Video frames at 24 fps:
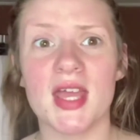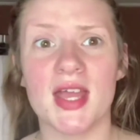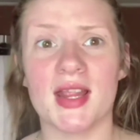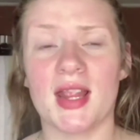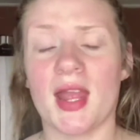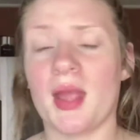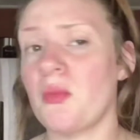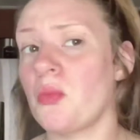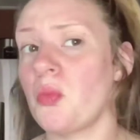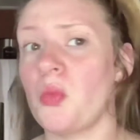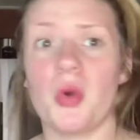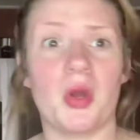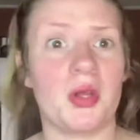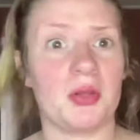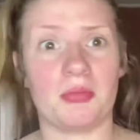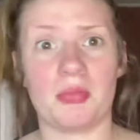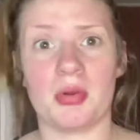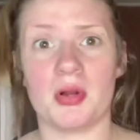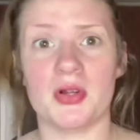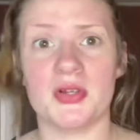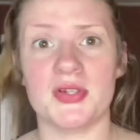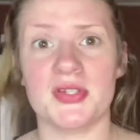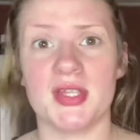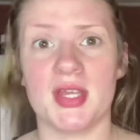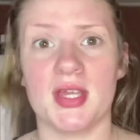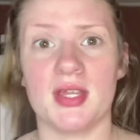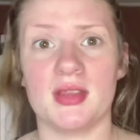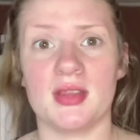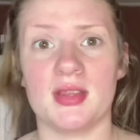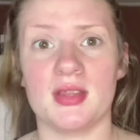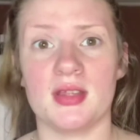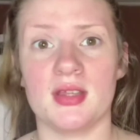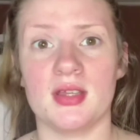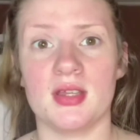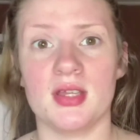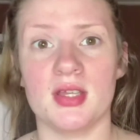and I'm one person.
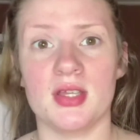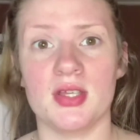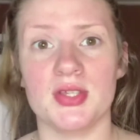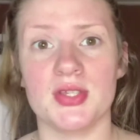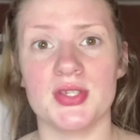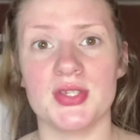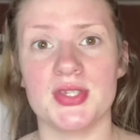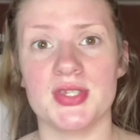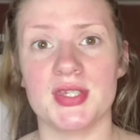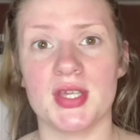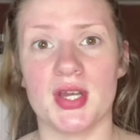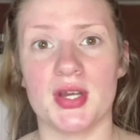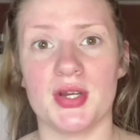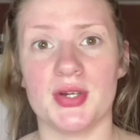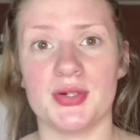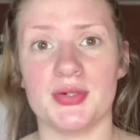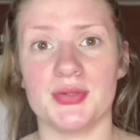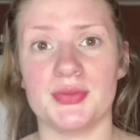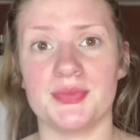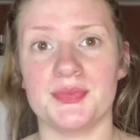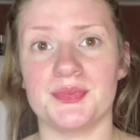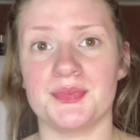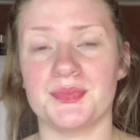So